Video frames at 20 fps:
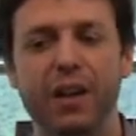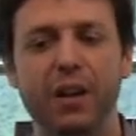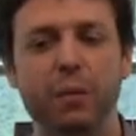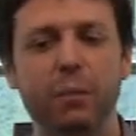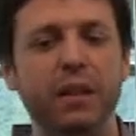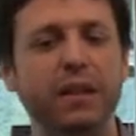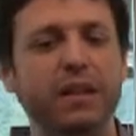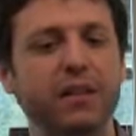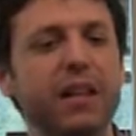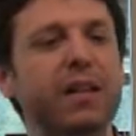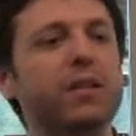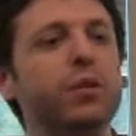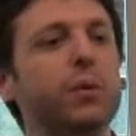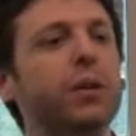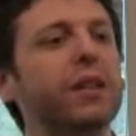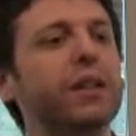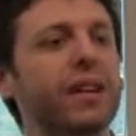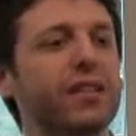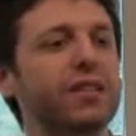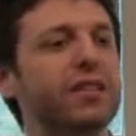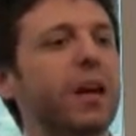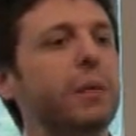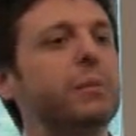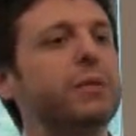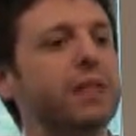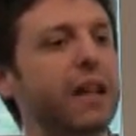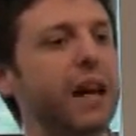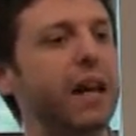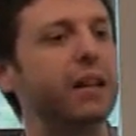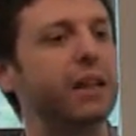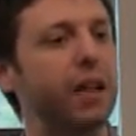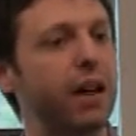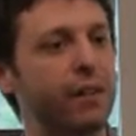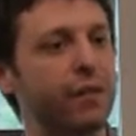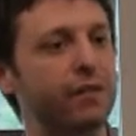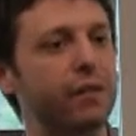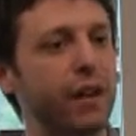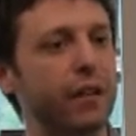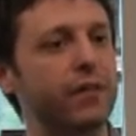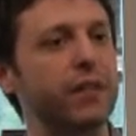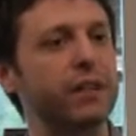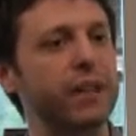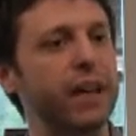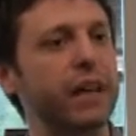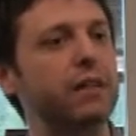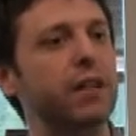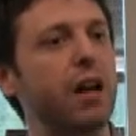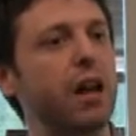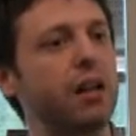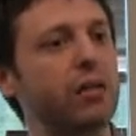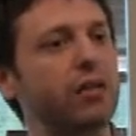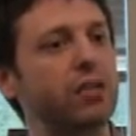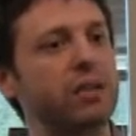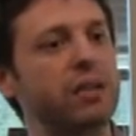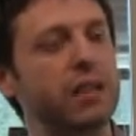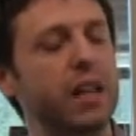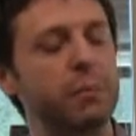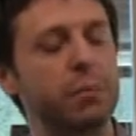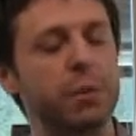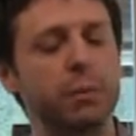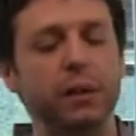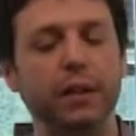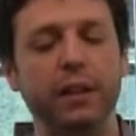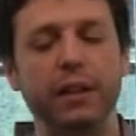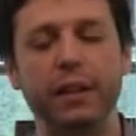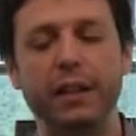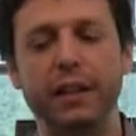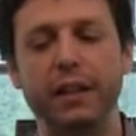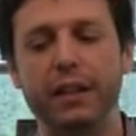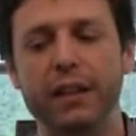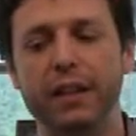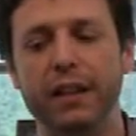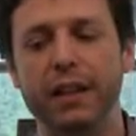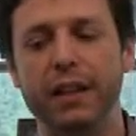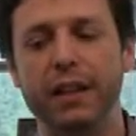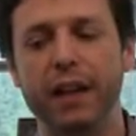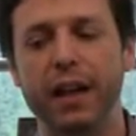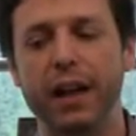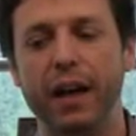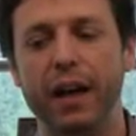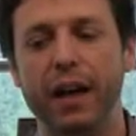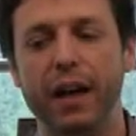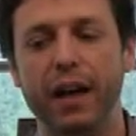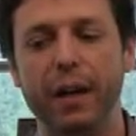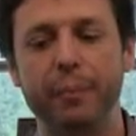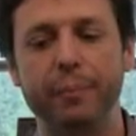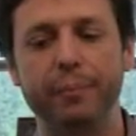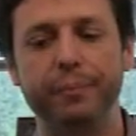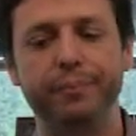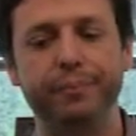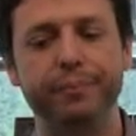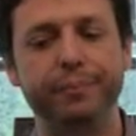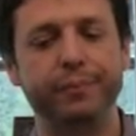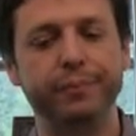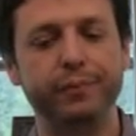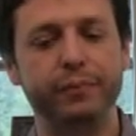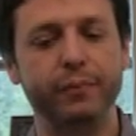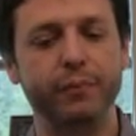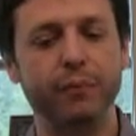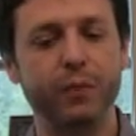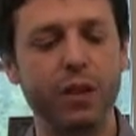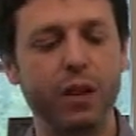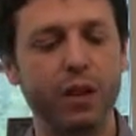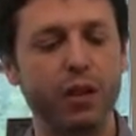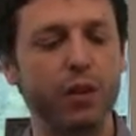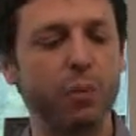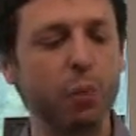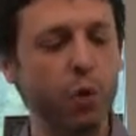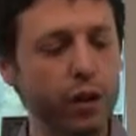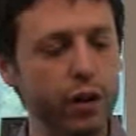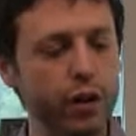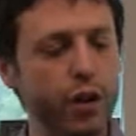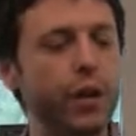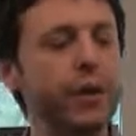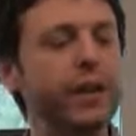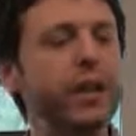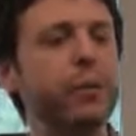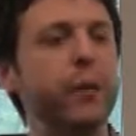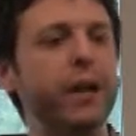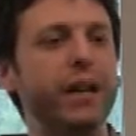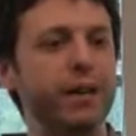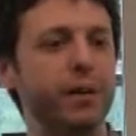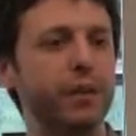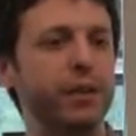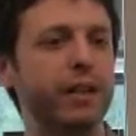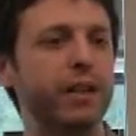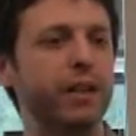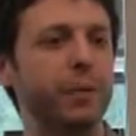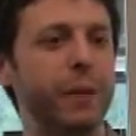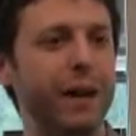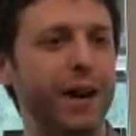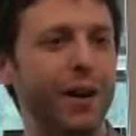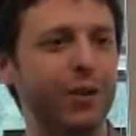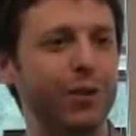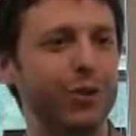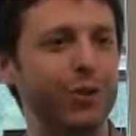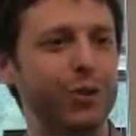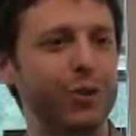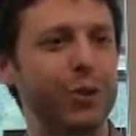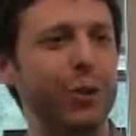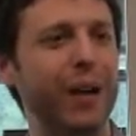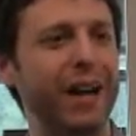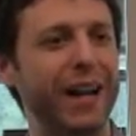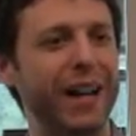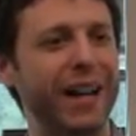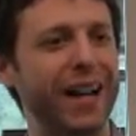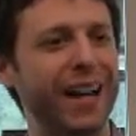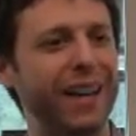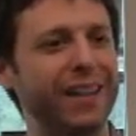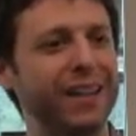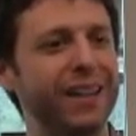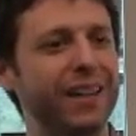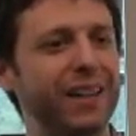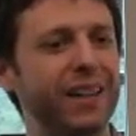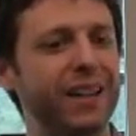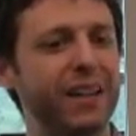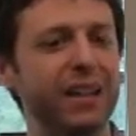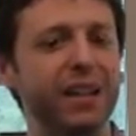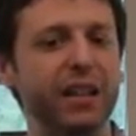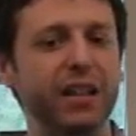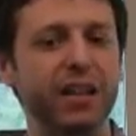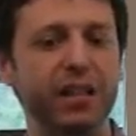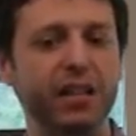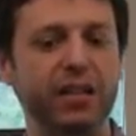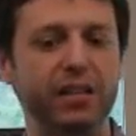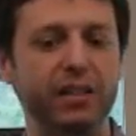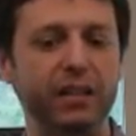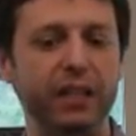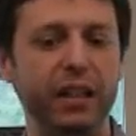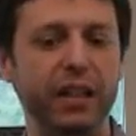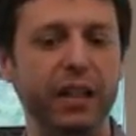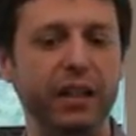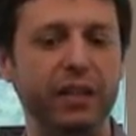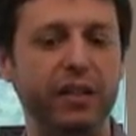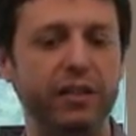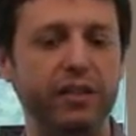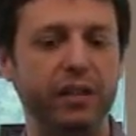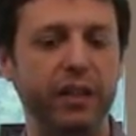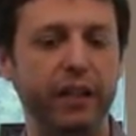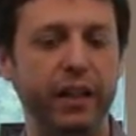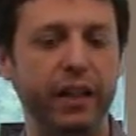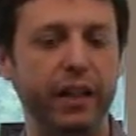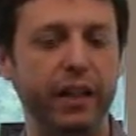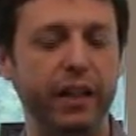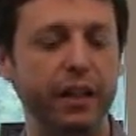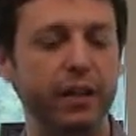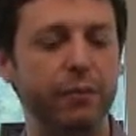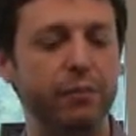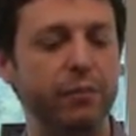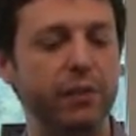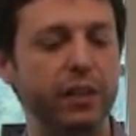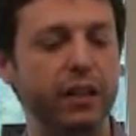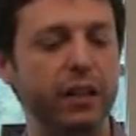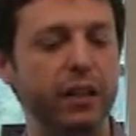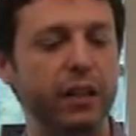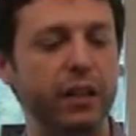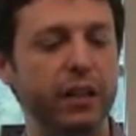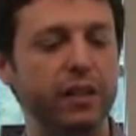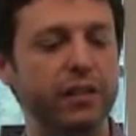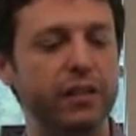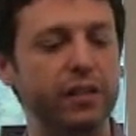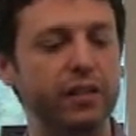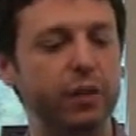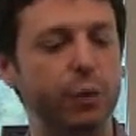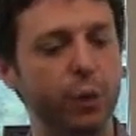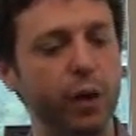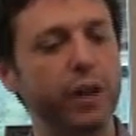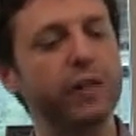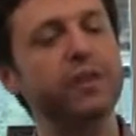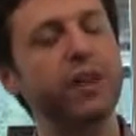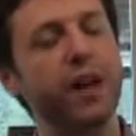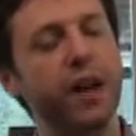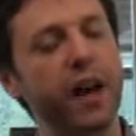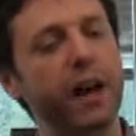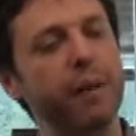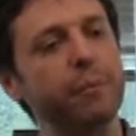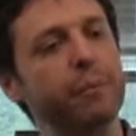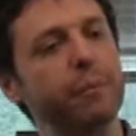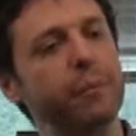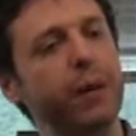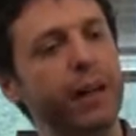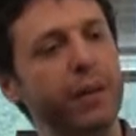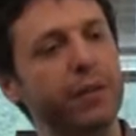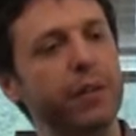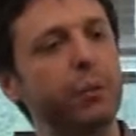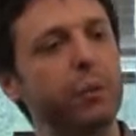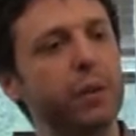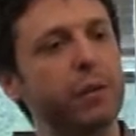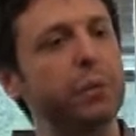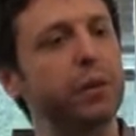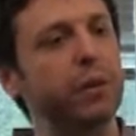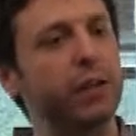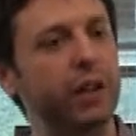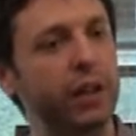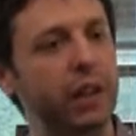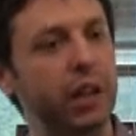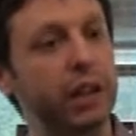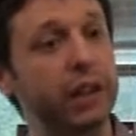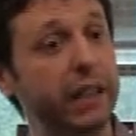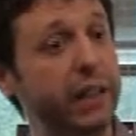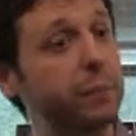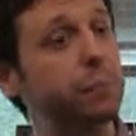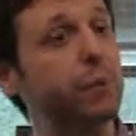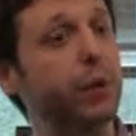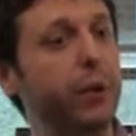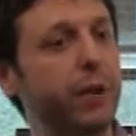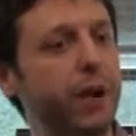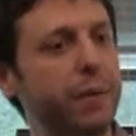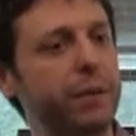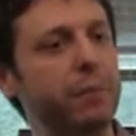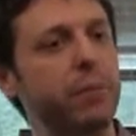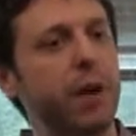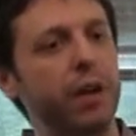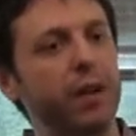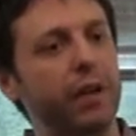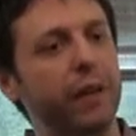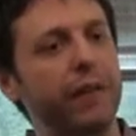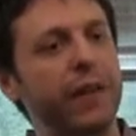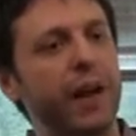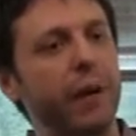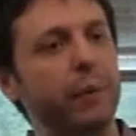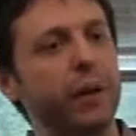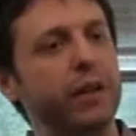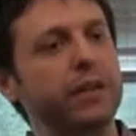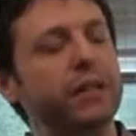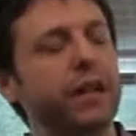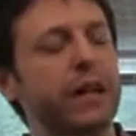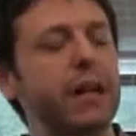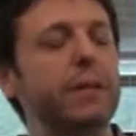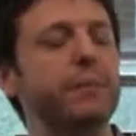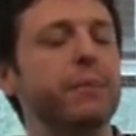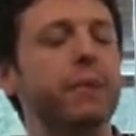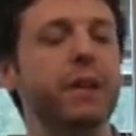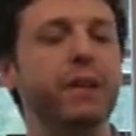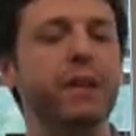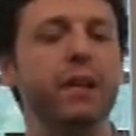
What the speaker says: because that's really a subset of the technology's capability. The more nerdy way to think about Dryad is it's a runtime, and then we build a link programming model on that runtime.